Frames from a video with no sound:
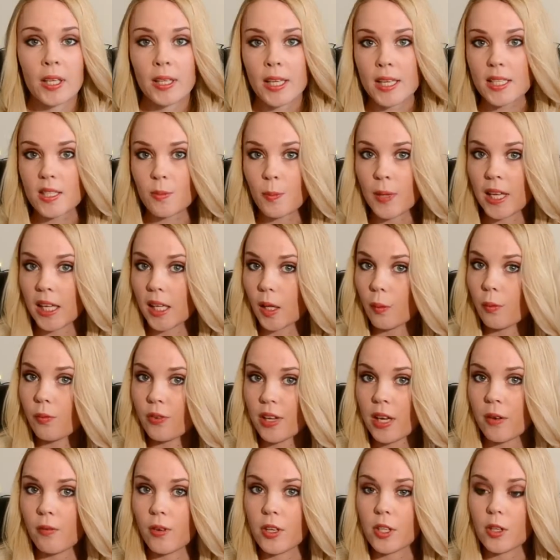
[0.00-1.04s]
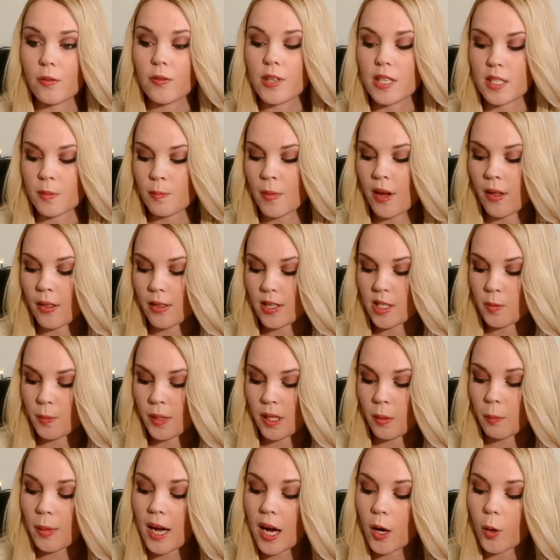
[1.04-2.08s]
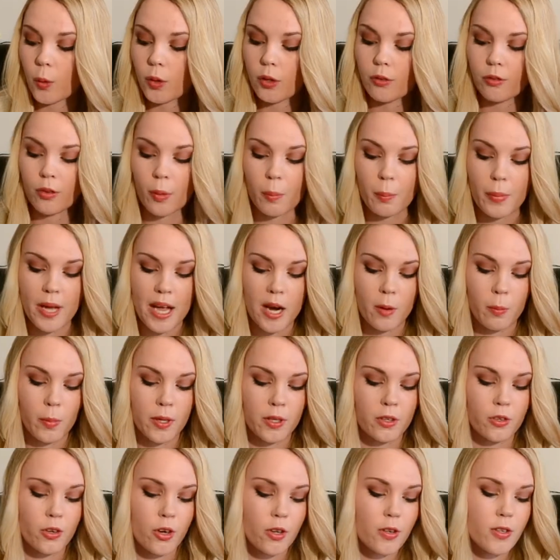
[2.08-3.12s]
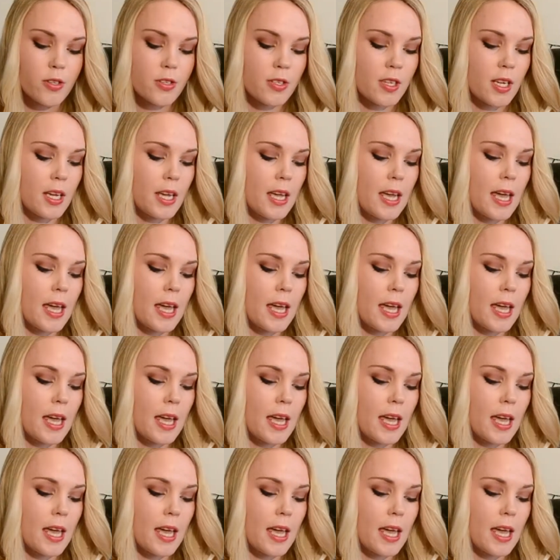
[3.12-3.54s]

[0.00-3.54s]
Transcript: next makeup favorite of this month has been a powder from Bare Minerals,